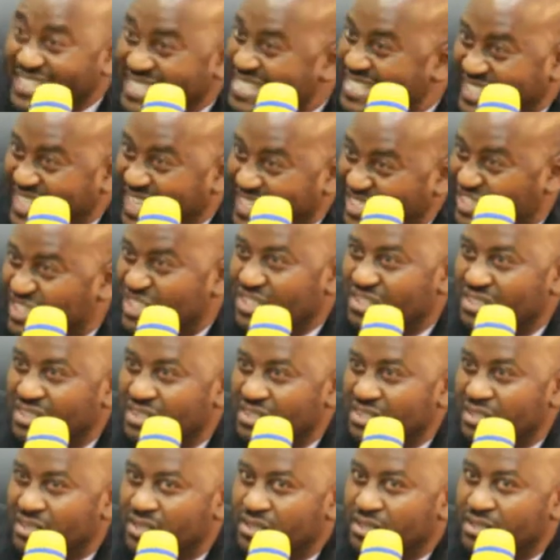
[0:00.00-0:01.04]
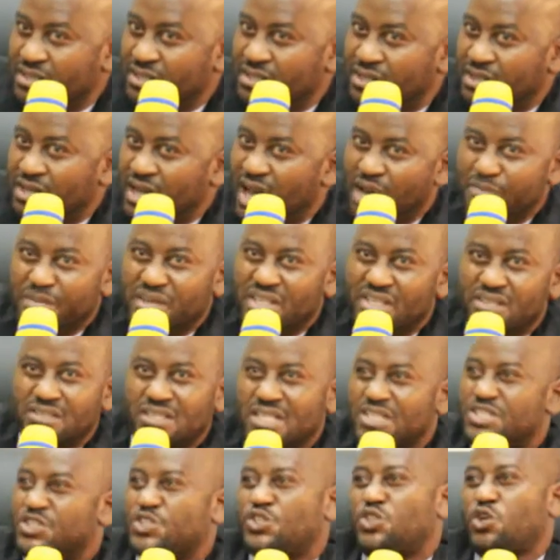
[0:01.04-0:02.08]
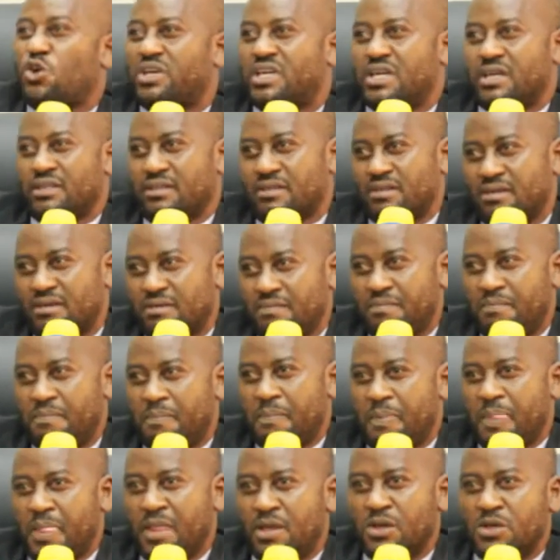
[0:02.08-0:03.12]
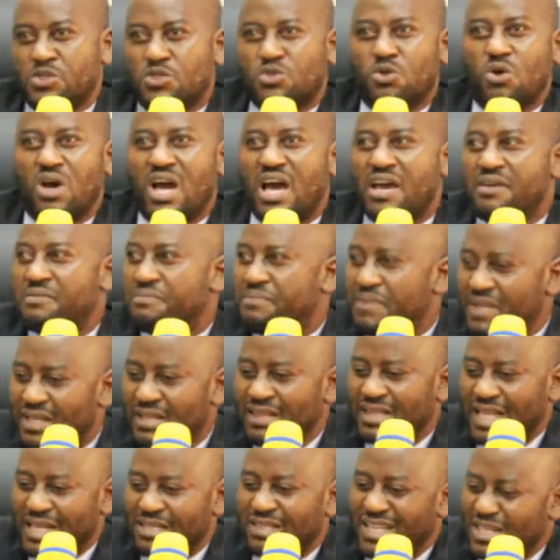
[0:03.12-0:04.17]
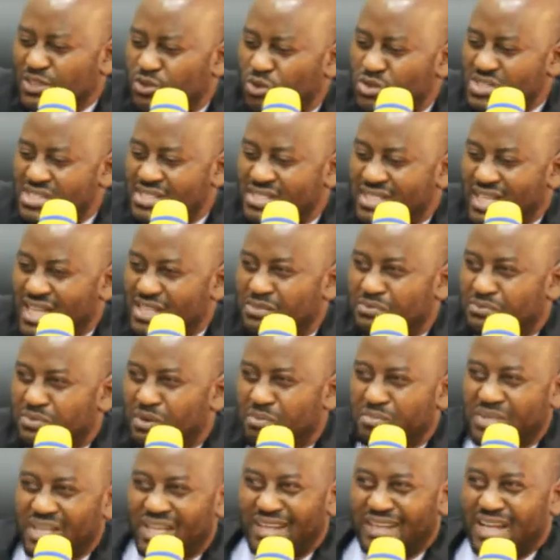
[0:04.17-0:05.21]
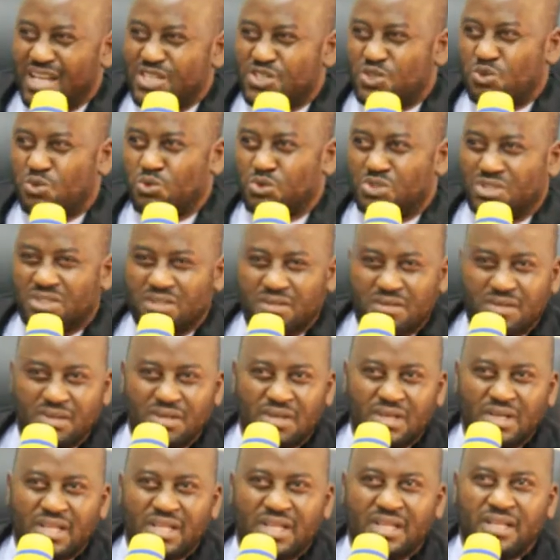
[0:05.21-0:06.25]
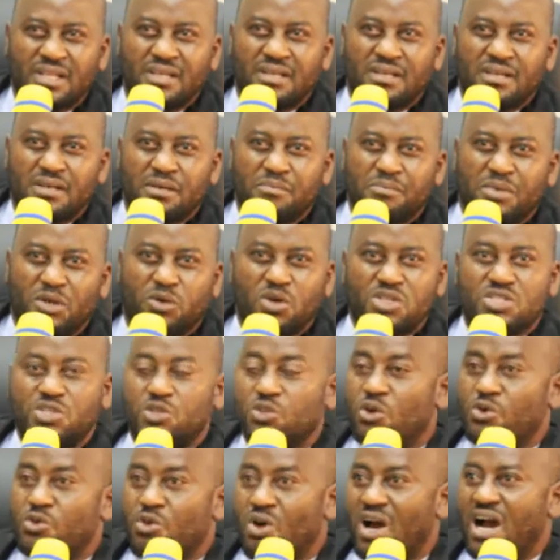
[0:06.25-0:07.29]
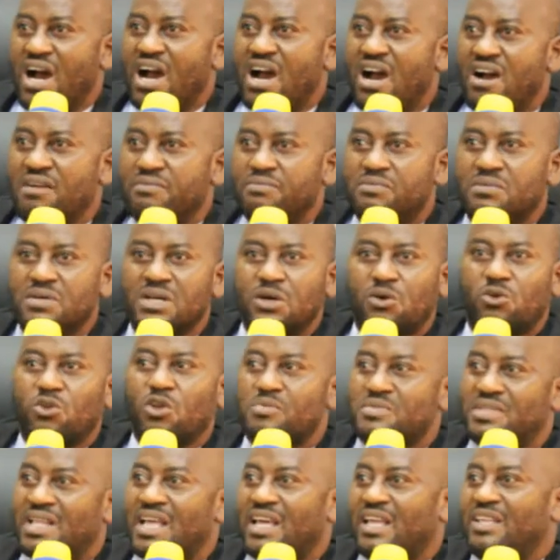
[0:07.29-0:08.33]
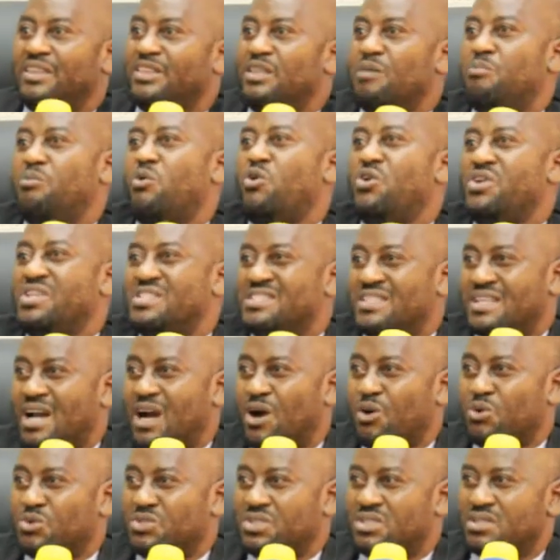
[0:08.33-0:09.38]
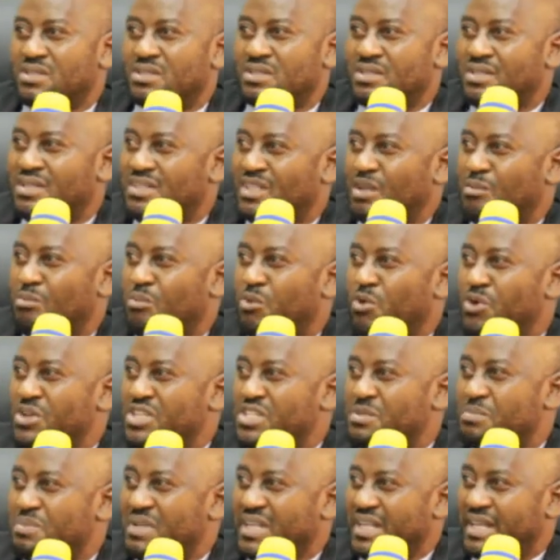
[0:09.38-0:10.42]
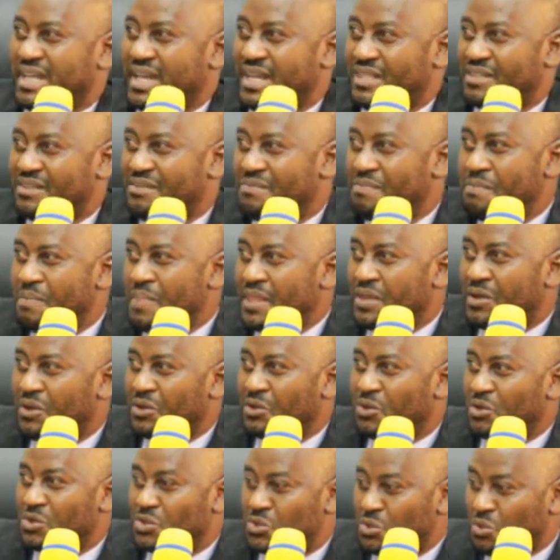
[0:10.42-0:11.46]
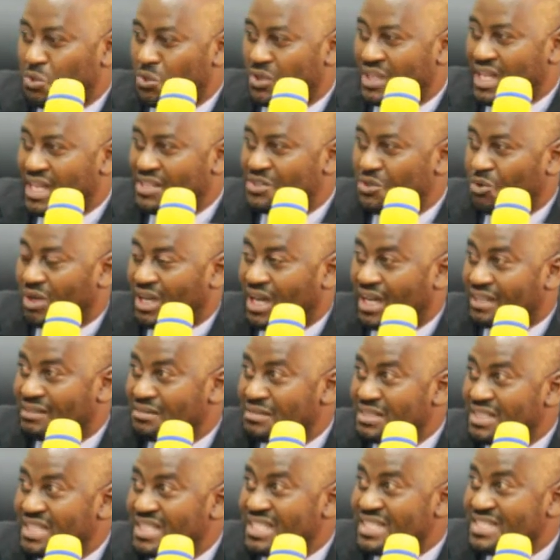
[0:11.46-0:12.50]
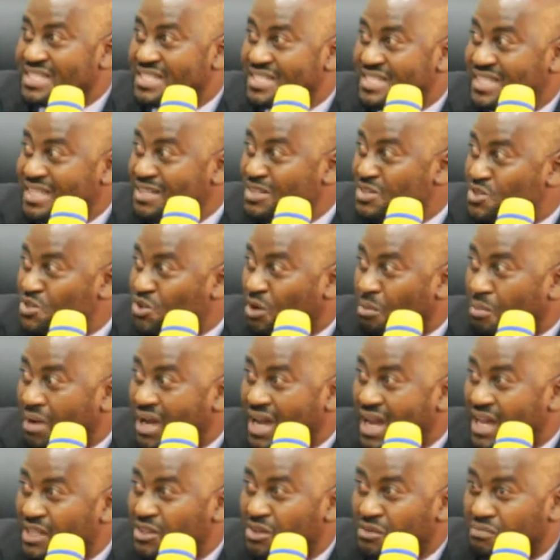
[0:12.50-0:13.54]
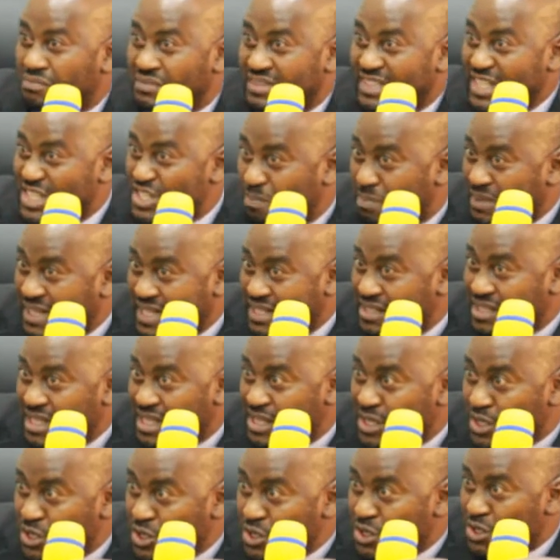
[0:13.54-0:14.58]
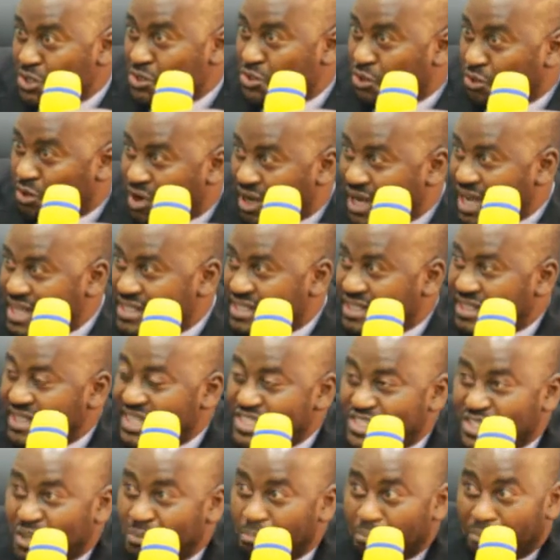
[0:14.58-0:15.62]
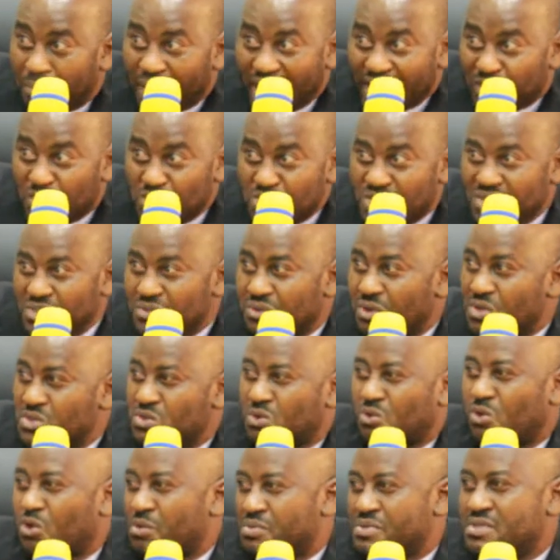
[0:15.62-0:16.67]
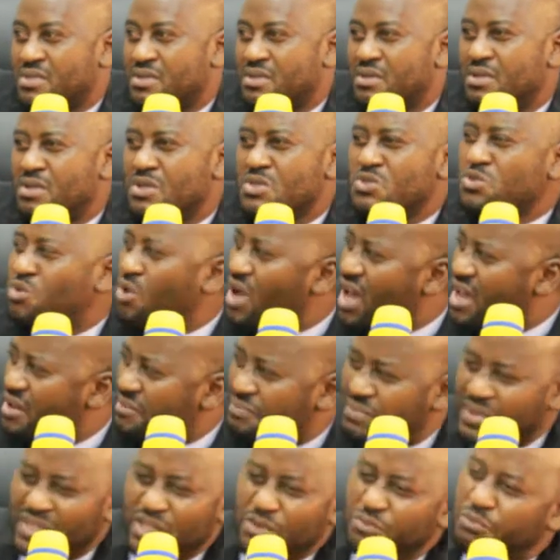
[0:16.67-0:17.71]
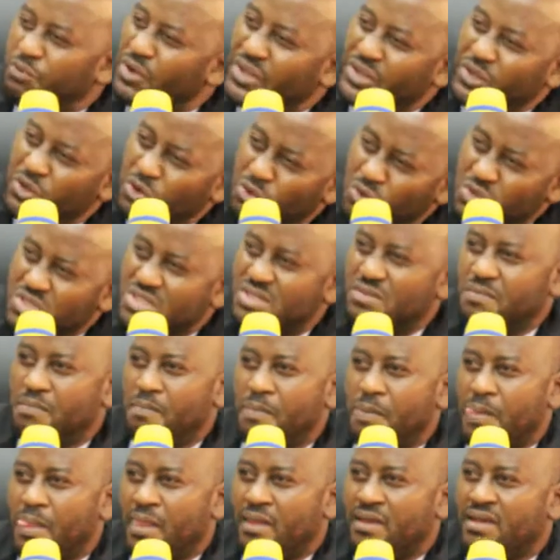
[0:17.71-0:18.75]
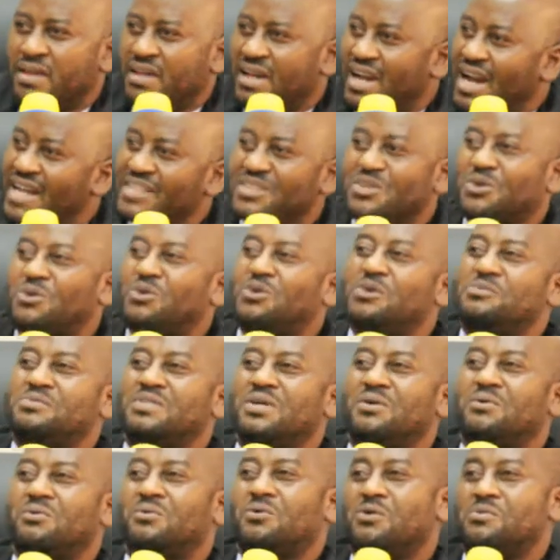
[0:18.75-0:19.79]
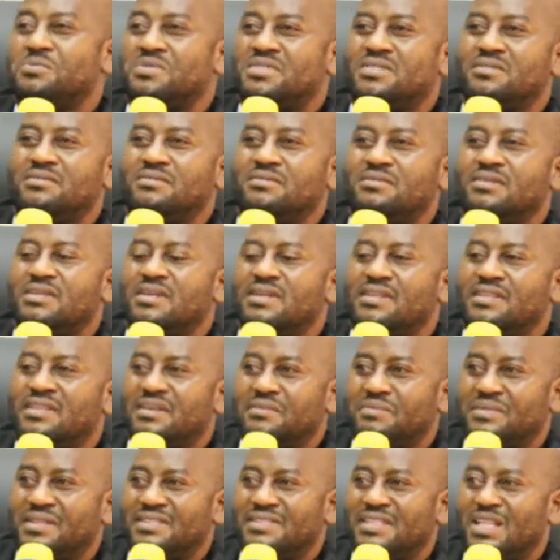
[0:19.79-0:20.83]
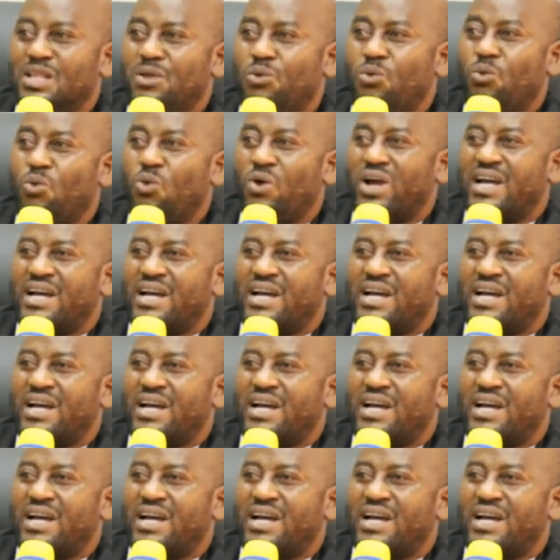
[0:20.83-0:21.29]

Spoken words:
stage. I mean, it's shocking. So I feel like let us start from the grassroots. Because, you know, you have clubs like the Boy Scout, the Boys Brigade. You know, through that you can instill some kind of discipline to younger generation by using those clubs. So I feel if we use anti-corruption clubs, definitely we